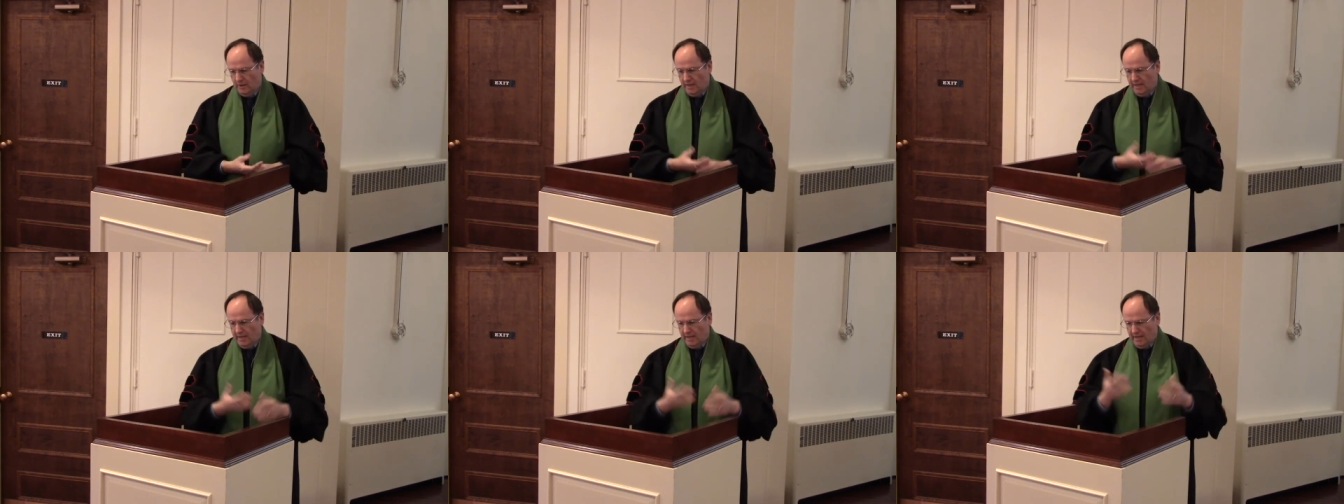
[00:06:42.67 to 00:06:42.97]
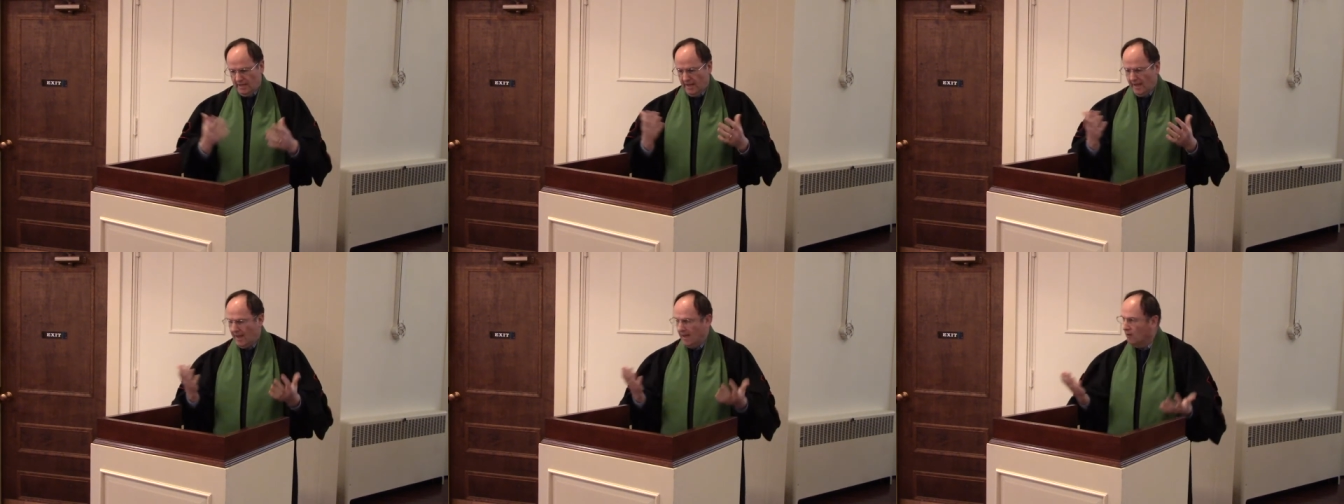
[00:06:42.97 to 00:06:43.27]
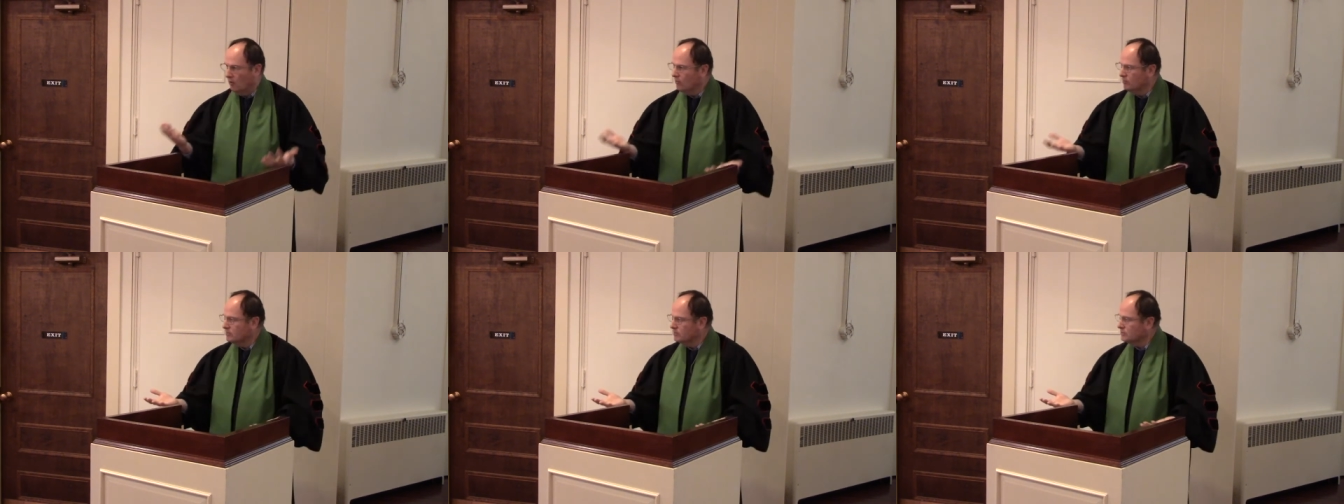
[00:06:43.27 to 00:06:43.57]
He
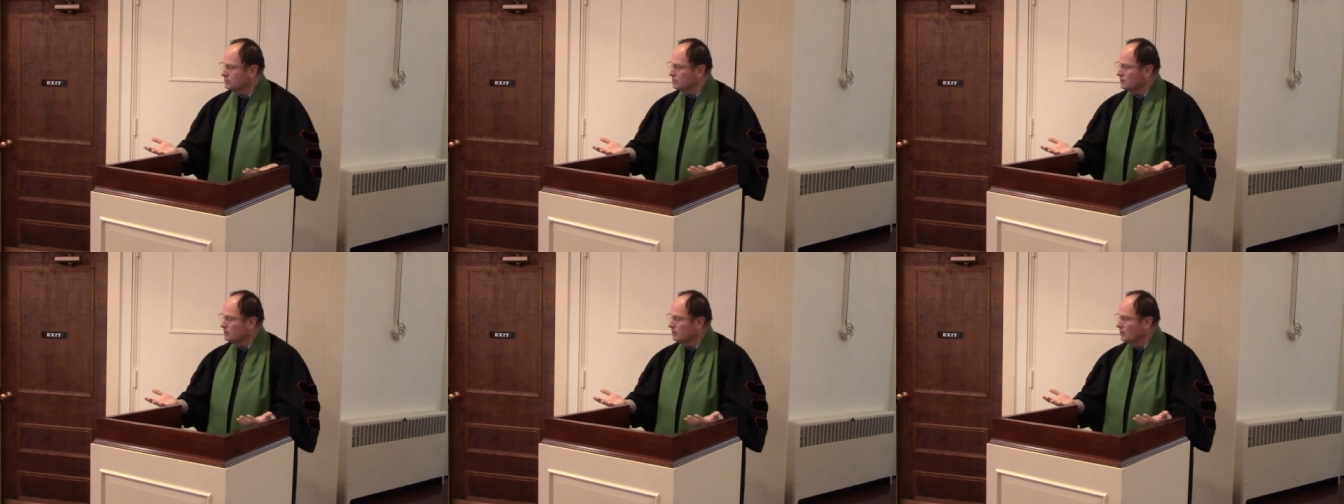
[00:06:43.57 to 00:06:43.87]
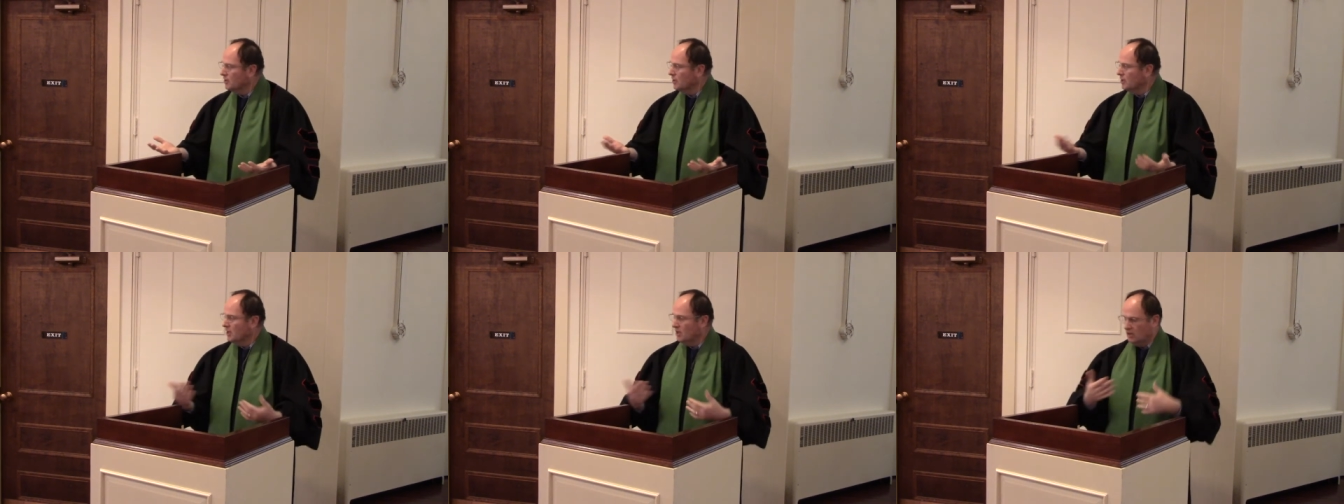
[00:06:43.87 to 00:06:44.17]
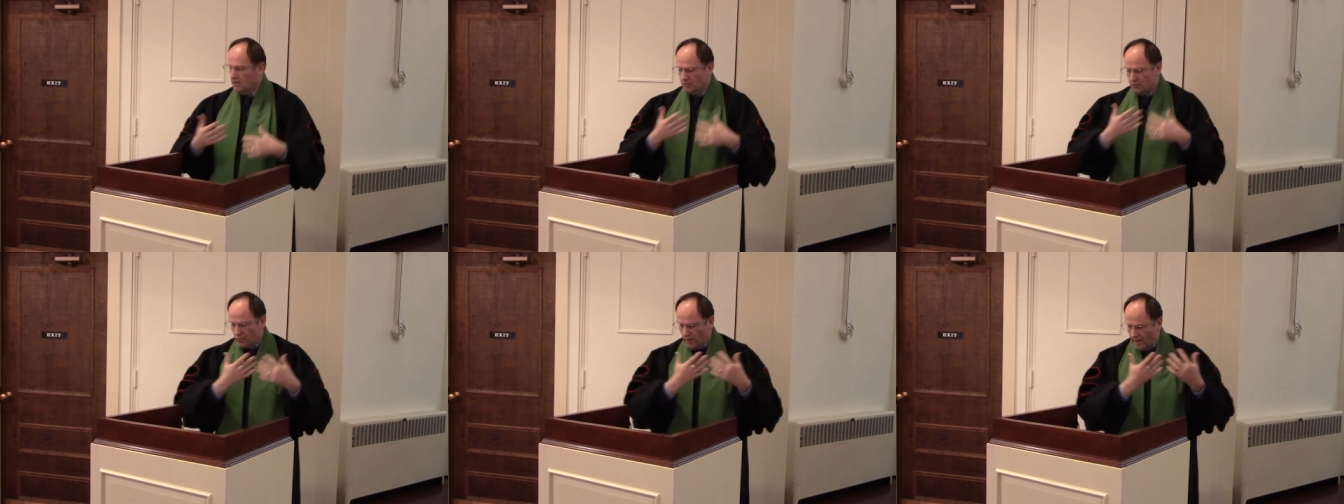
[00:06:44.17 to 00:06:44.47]
helped, he
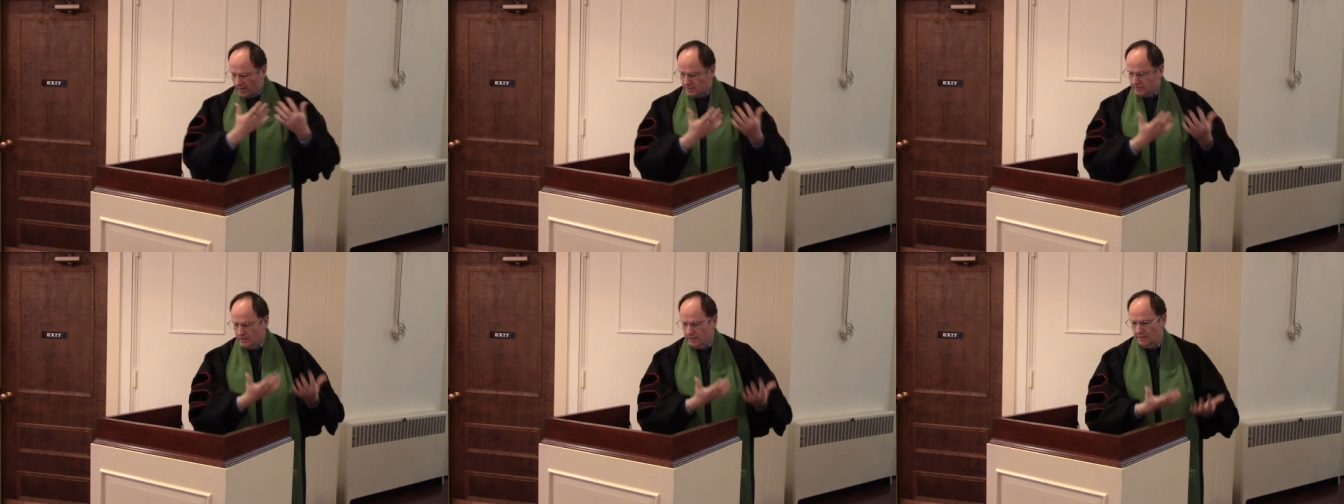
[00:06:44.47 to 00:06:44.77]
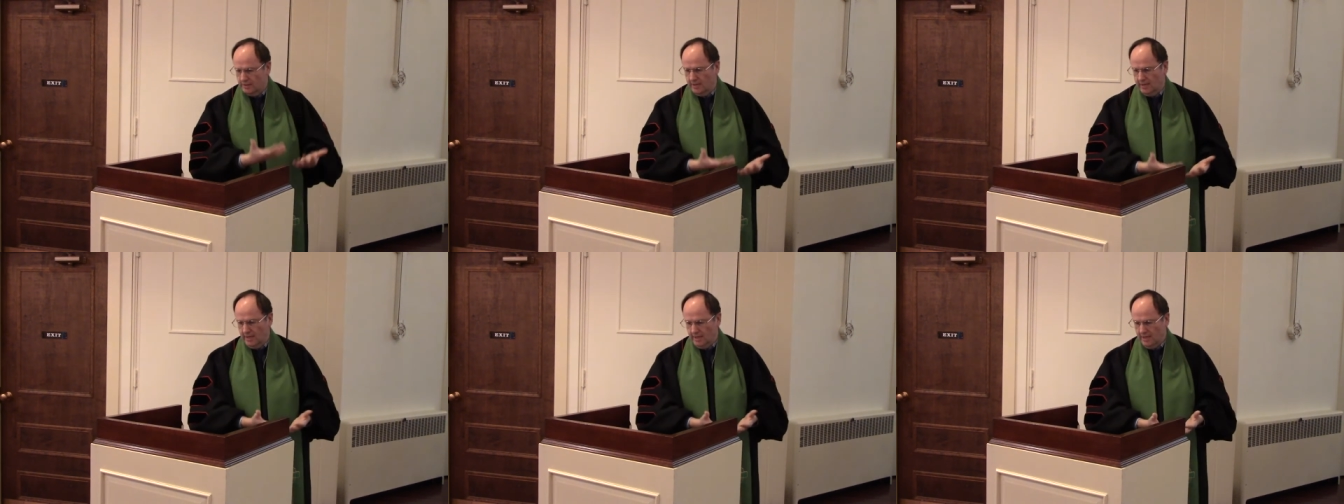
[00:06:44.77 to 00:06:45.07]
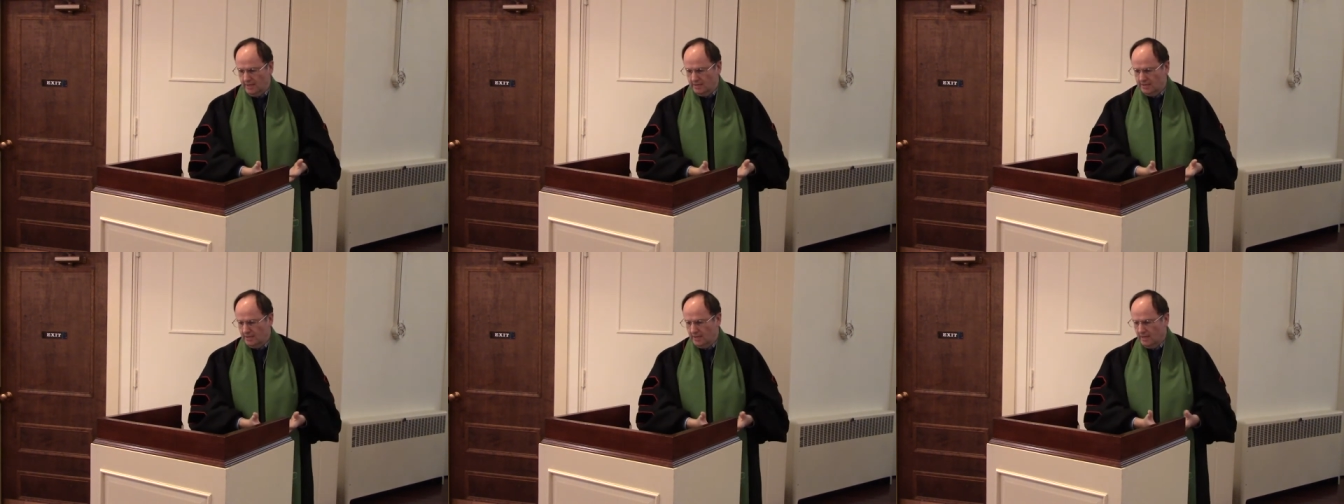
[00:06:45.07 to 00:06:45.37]
addressed the
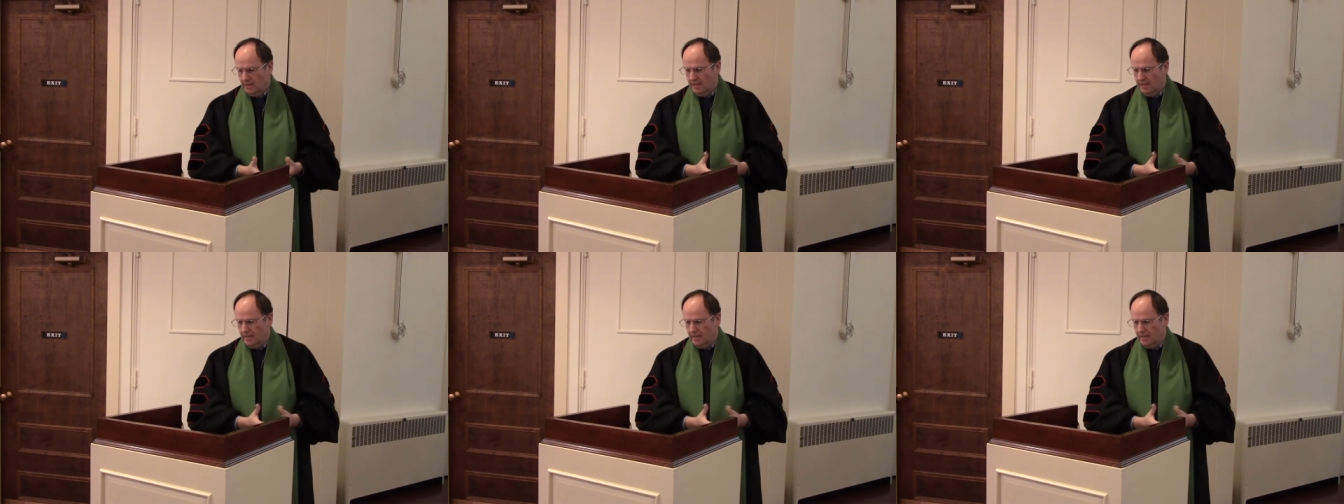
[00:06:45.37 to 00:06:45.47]
need,